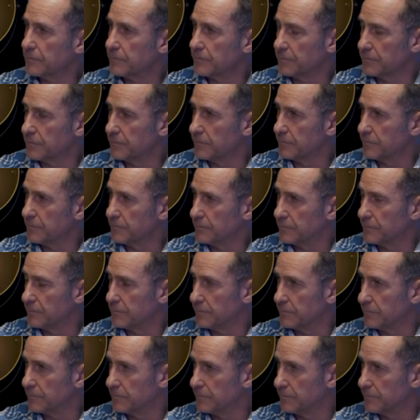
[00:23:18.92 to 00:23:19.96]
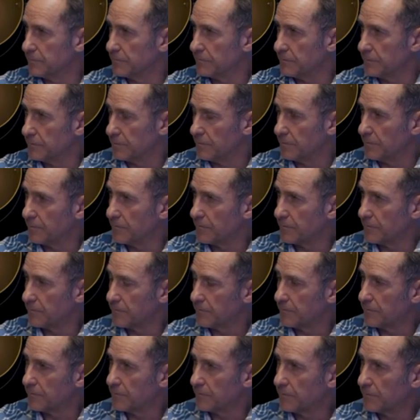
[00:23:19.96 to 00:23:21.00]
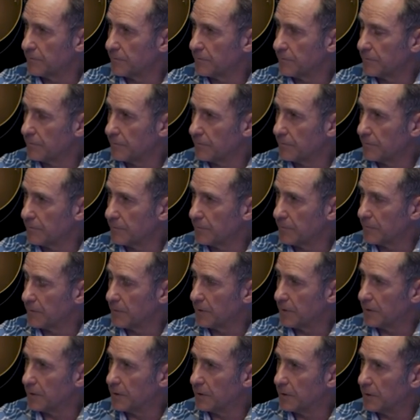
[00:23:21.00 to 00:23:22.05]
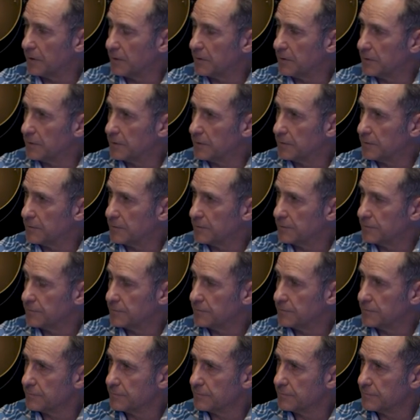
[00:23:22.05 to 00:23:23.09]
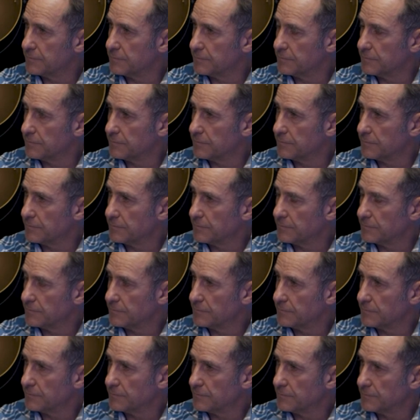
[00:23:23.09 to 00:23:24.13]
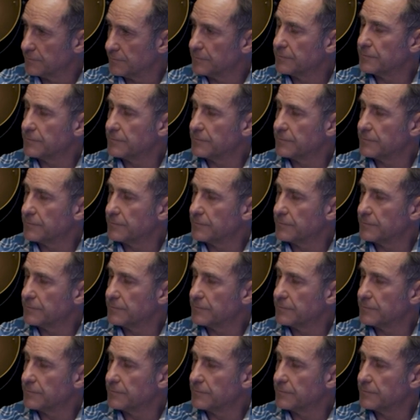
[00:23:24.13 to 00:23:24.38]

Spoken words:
This person isn't speaking.